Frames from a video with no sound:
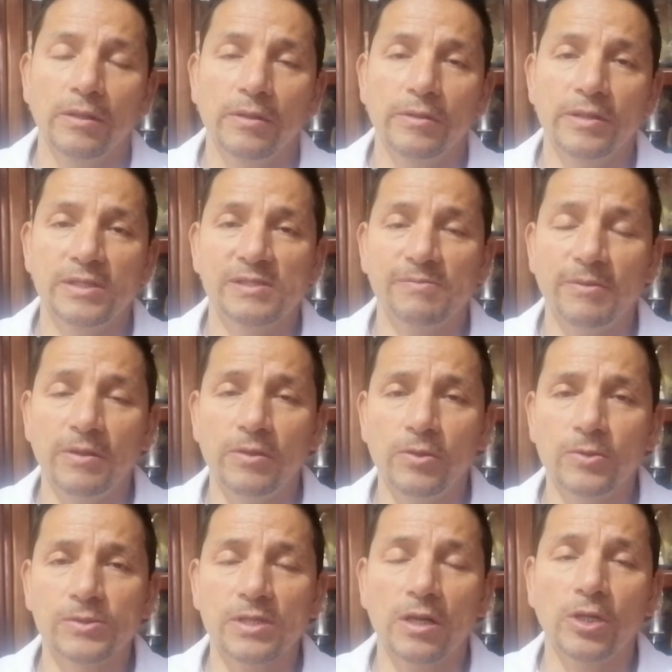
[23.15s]
These
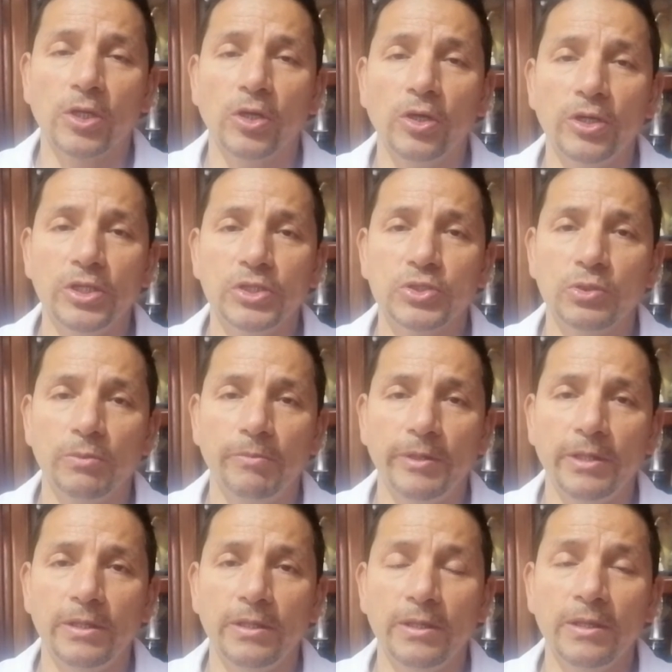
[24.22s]
videos are going to
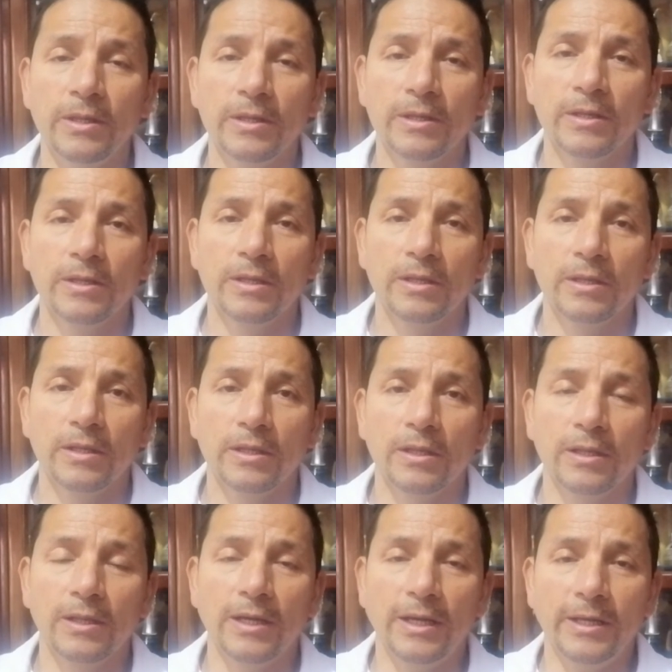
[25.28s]
be
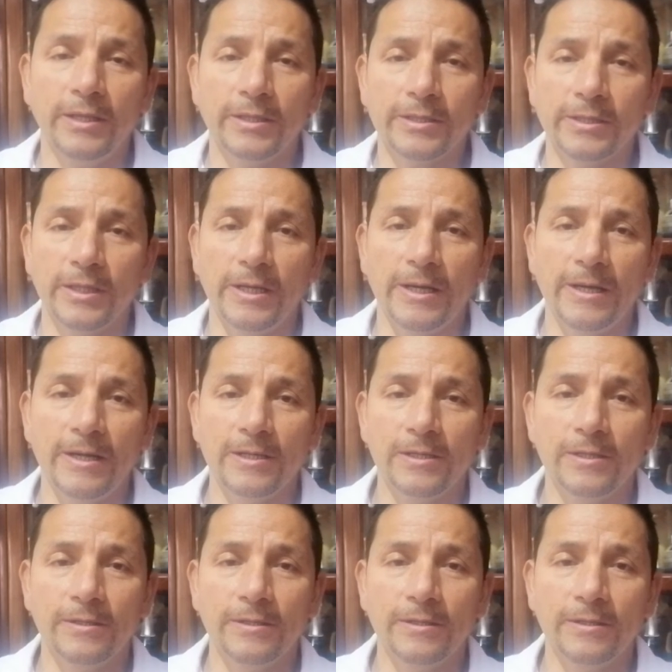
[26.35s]
like an